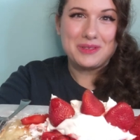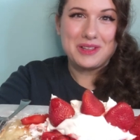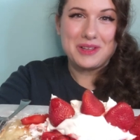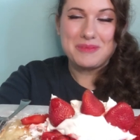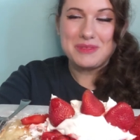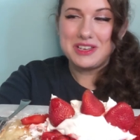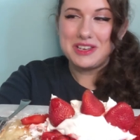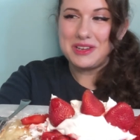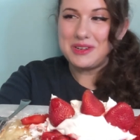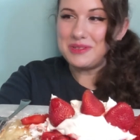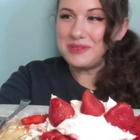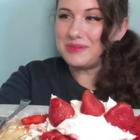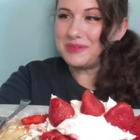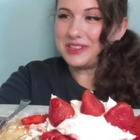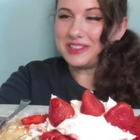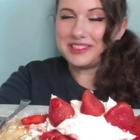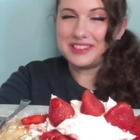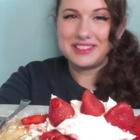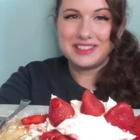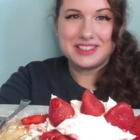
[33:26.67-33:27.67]
Let me know
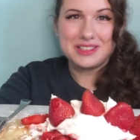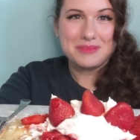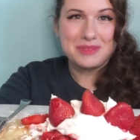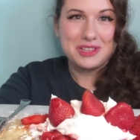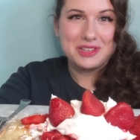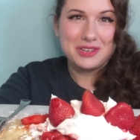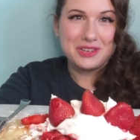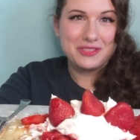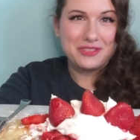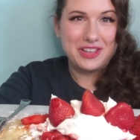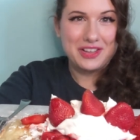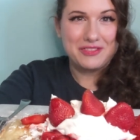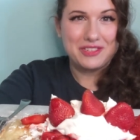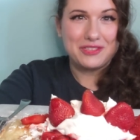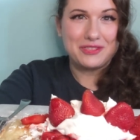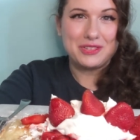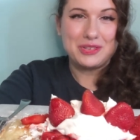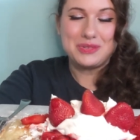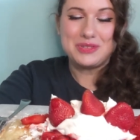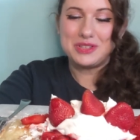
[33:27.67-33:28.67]
what some of your
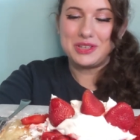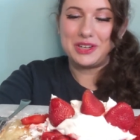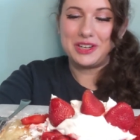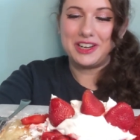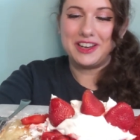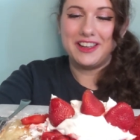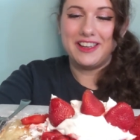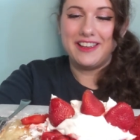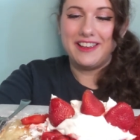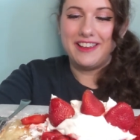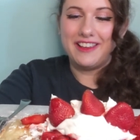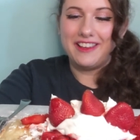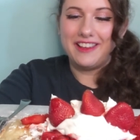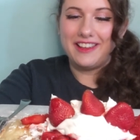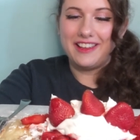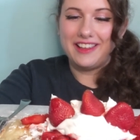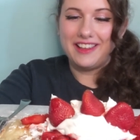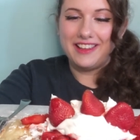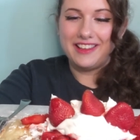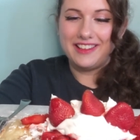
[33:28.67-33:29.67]
favorite foods are,
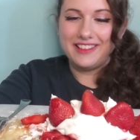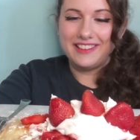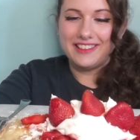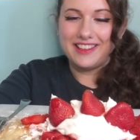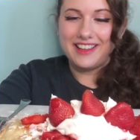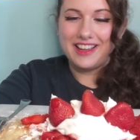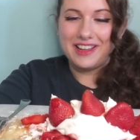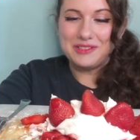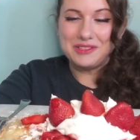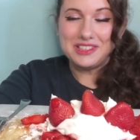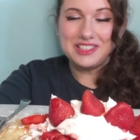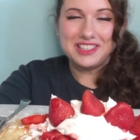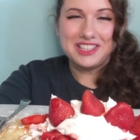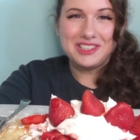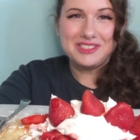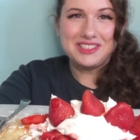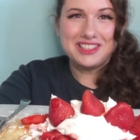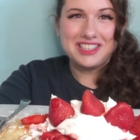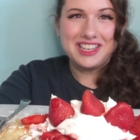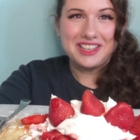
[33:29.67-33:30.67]
and I will
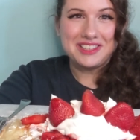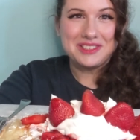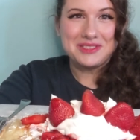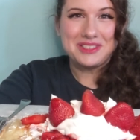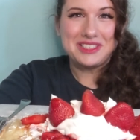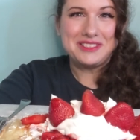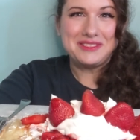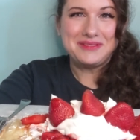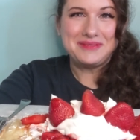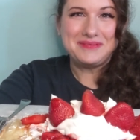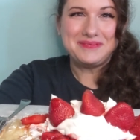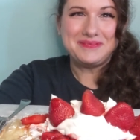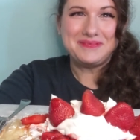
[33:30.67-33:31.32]
see you in the next one.